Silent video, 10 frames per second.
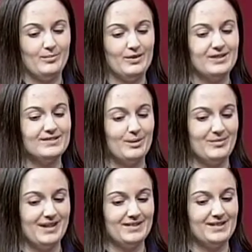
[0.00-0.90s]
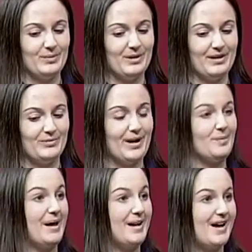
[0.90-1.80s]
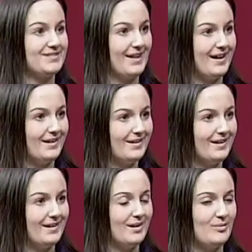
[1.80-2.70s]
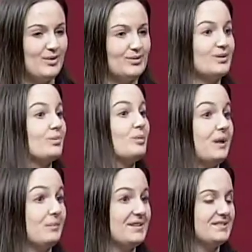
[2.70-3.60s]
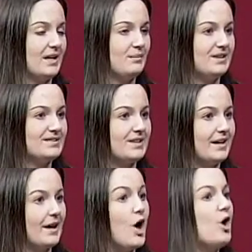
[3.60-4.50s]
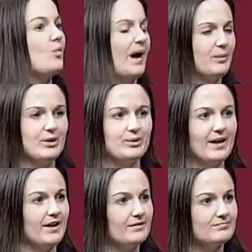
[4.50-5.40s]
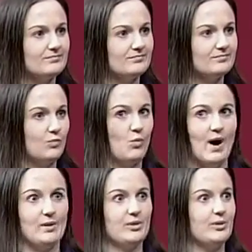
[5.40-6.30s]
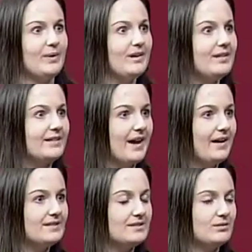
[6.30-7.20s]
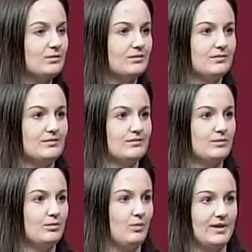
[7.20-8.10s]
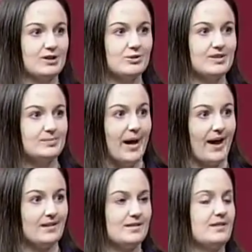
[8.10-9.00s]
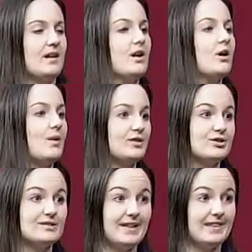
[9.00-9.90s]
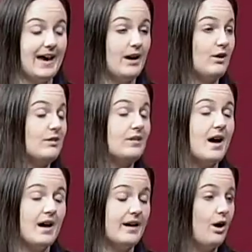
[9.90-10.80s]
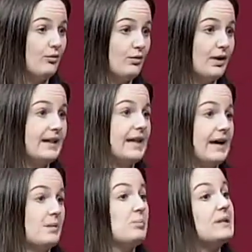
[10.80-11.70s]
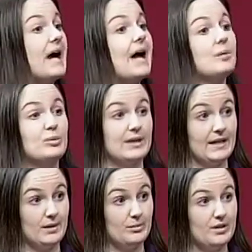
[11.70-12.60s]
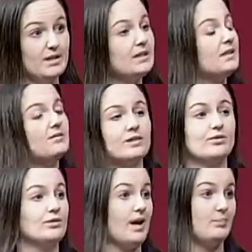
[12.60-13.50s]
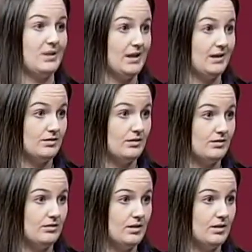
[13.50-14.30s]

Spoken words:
There are some things that we recommend not saying, and those are the blaming statements like, why were you there? Why were you wearing that? What did you expect? Questions like that are not helpful, and they imply blame, even if you're not meaning to.